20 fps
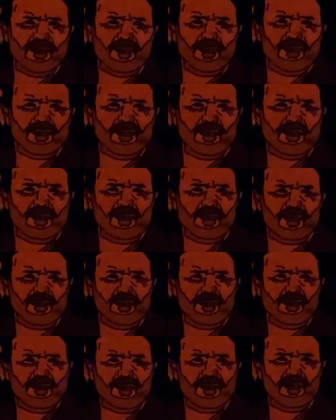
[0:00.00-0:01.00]
for a
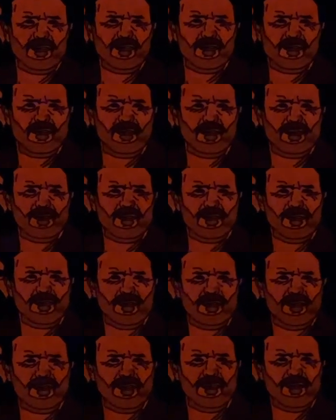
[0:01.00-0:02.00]
Scream 1
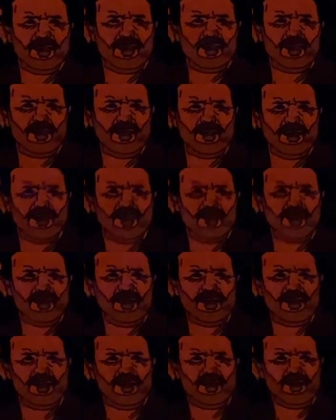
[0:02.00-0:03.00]
pin
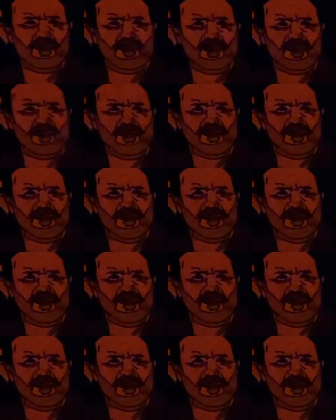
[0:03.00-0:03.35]
with